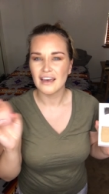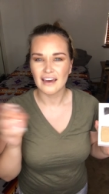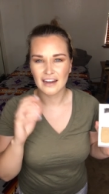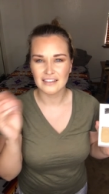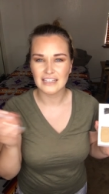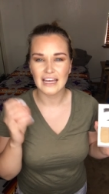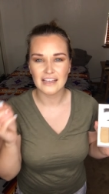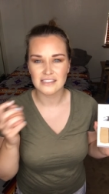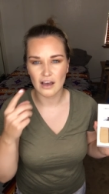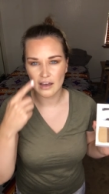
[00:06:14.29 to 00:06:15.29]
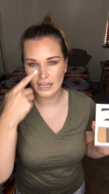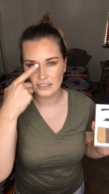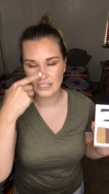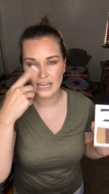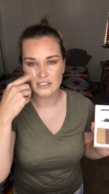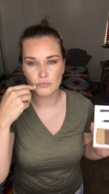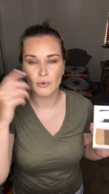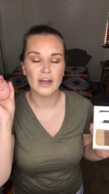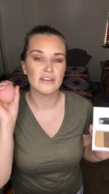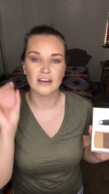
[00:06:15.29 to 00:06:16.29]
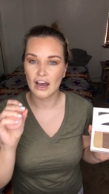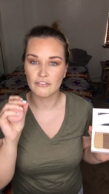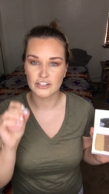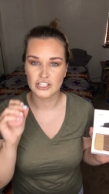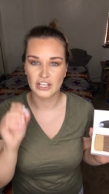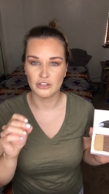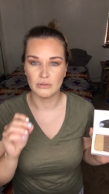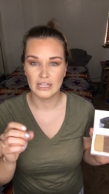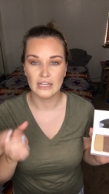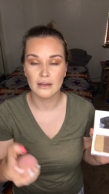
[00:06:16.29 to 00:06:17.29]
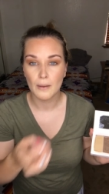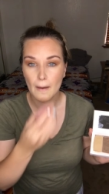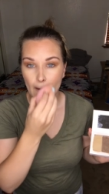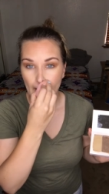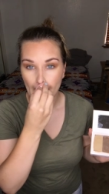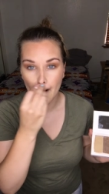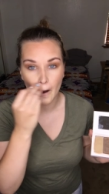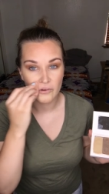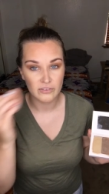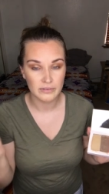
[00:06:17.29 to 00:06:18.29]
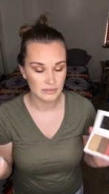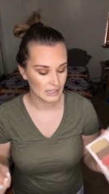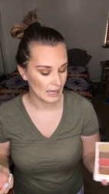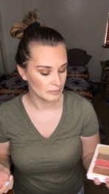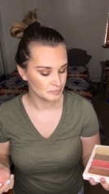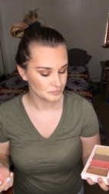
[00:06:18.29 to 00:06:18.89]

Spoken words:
kind of takes what the coverage that you need off. Okay,